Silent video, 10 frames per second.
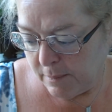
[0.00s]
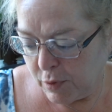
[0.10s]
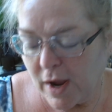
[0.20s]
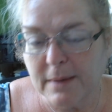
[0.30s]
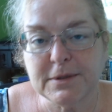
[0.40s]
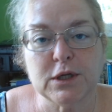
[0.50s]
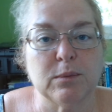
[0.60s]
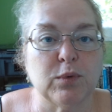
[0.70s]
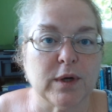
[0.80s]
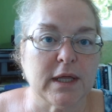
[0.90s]
perhaps in a
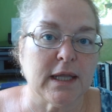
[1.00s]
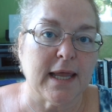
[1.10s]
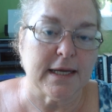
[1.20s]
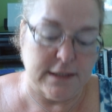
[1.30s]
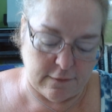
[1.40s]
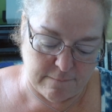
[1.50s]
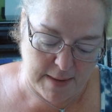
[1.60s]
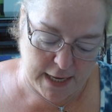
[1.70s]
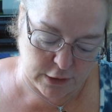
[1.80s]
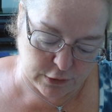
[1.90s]
more collective
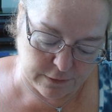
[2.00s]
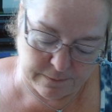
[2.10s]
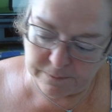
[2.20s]
manner.